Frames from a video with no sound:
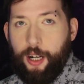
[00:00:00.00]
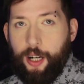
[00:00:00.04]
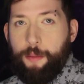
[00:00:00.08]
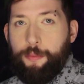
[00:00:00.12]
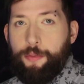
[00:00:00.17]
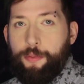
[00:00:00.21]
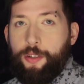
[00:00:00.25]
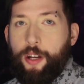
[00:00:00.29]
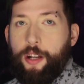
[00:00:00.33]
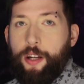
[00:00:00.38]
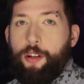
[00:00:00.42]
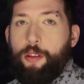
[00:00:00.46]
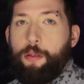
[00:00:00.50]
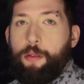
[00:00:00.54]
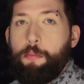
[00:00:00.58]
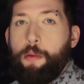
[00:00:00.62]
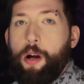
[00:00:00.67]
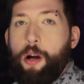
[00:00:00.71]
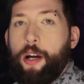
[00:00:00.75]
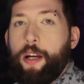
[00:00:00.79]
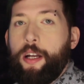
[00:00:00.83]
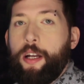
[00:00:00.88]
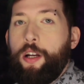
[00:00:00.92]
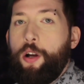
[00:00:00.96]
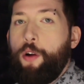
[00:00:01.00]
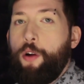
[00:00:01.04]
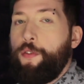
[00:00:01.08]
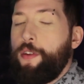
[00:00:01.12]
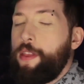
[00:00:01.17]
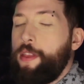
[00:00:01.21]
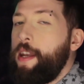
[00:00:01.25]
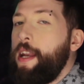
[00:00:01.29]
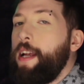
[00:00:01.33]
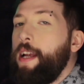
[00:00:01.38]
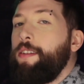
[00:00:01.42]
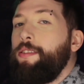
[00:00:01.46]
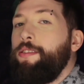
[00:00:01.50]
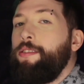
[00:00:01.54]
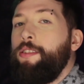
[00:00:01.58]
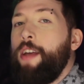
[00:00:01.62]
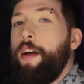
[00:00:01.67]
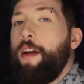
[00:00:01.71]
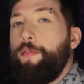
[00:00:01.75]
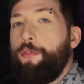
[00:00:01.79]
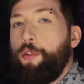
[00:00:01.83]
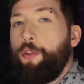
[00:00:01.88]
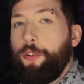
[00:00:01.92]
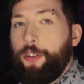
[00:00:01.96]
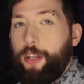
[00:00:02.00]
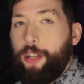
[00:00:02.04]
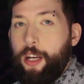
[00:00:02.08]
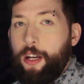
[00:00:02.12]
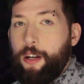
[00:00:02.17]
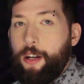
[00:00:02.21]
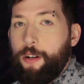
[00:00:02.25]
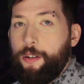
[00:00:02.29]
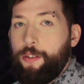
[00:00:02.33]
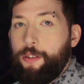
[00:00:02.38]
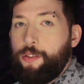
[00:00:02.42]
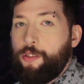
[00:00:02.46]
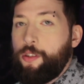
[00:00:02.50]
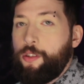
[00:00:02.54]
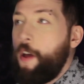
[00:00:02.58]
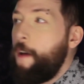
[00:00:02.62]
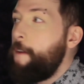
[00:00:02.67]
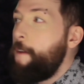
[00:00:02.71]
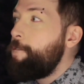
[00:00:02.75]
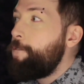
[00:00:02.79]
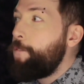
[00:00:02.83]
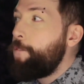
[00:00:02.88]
comes onto the market over the next several years,